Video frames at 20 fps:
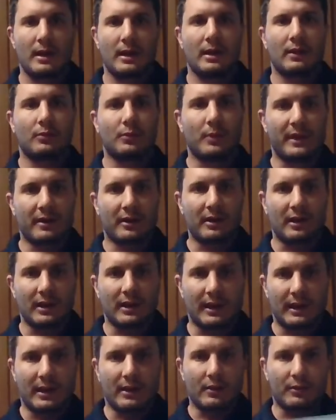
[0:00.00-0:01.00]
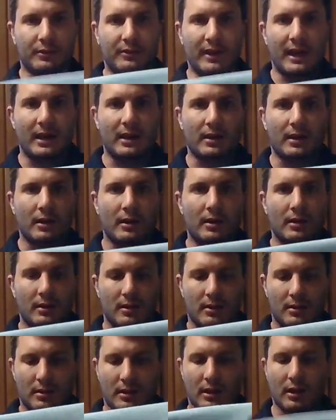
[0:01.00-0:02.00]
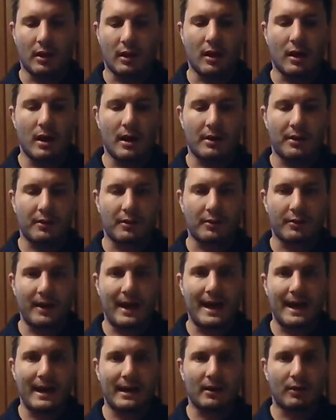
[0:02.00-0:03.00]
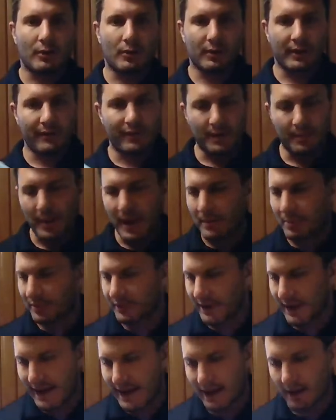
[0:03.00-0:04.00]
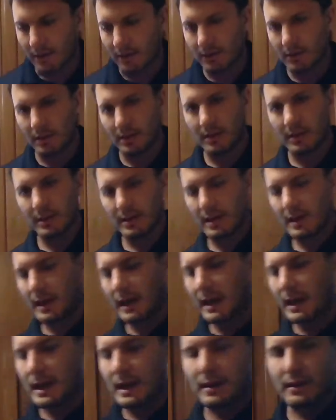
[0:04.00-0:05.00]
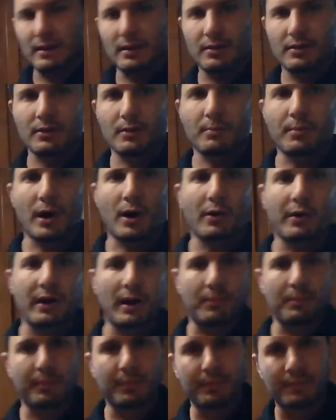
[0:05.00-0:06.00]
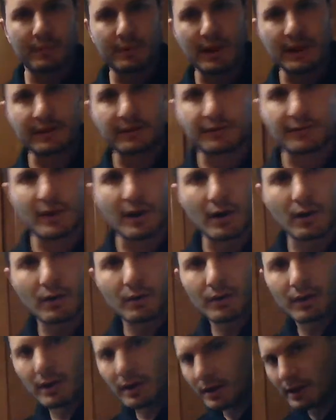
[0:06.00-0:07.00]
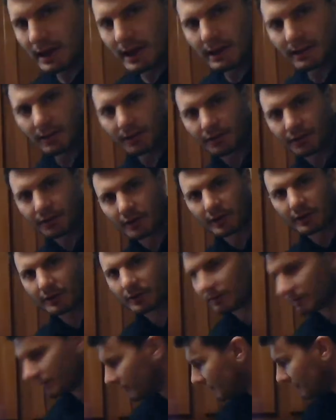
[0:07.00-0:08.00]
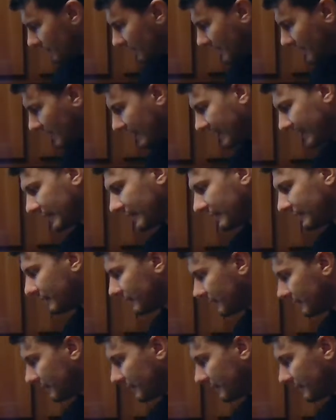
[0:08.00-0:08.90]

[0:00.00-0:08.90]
is when they're cleaning, they'll take a cloth or a rag or even a paper towel and they'll ball it up like so and they'll start cleaning.